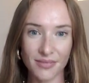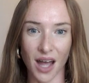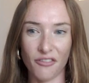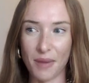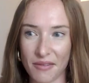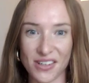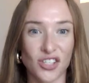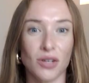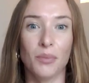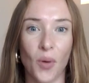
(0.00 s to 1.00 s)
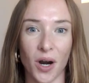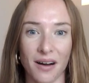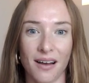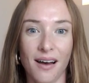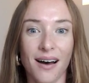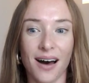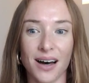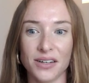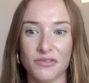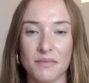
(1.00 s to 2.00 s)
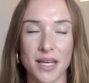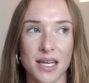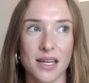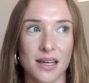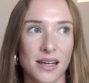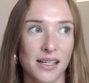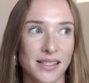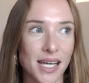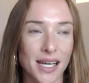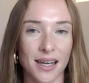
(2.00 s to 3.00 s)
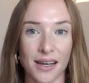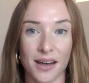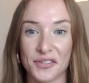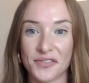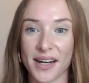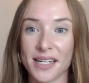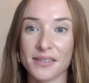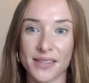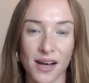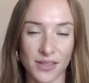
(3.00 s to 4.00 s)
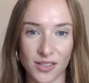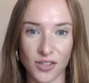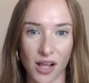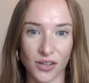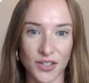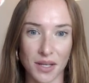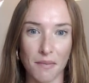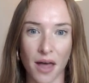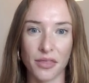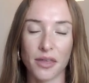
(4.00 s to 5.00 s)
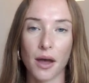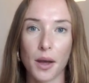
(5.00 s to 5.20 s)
of my vision board, of me saying $5,000 a month,